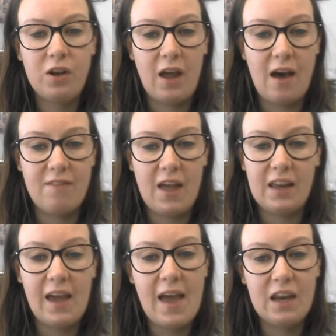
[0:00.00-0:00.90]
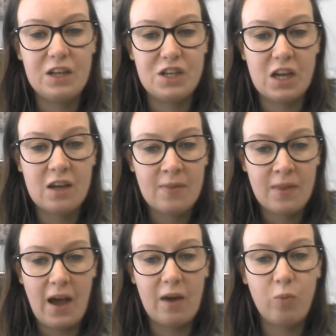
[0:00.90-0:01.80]
have any energy
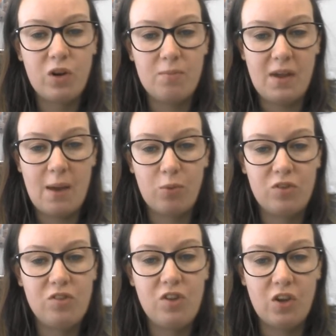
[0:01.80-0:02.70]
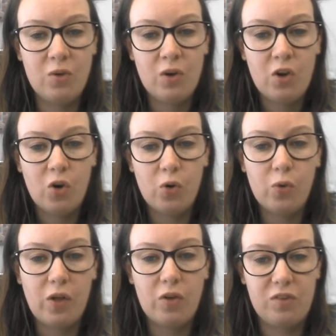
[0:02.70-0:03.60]
and I wouldn't be able to do
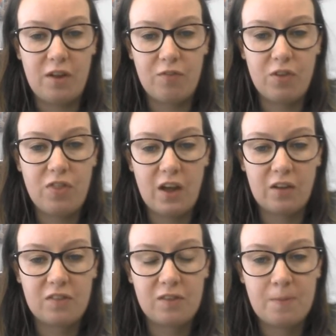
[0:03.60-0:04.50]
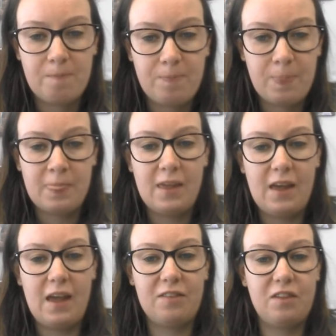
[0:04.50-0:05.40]
all those different things.
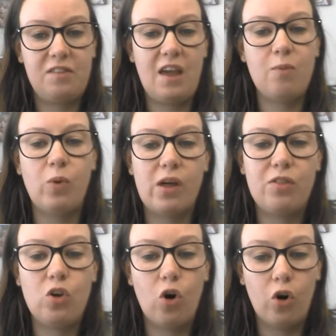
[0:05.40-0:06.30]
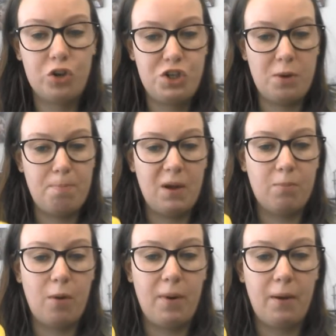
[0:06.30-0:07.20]
It's the same with your jumping
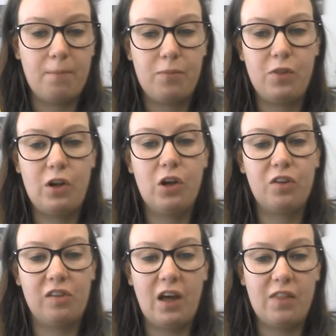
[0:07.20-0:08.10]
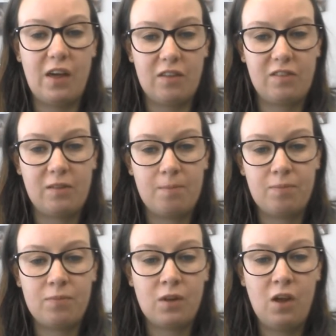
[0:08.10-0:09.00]
popper that looks like this.
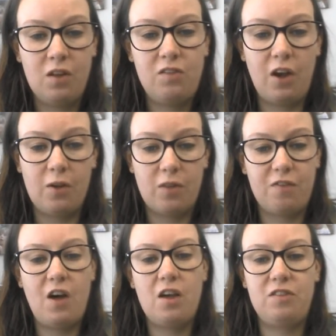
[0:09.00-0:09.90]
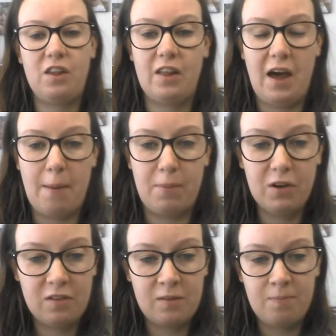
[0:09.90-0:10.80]
So the first thing that
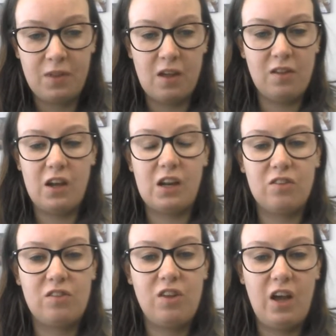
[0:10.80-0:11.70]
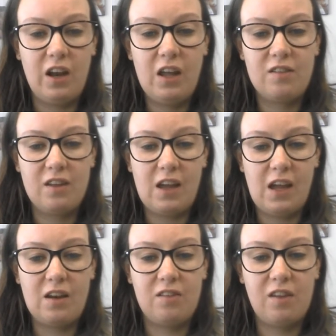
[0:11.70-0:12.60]
happens is I need to turn it
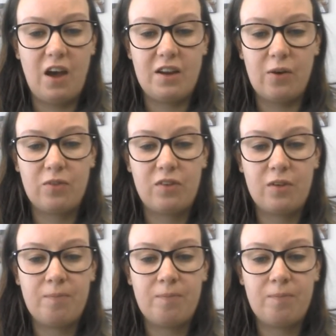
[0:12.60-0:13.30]
inside out.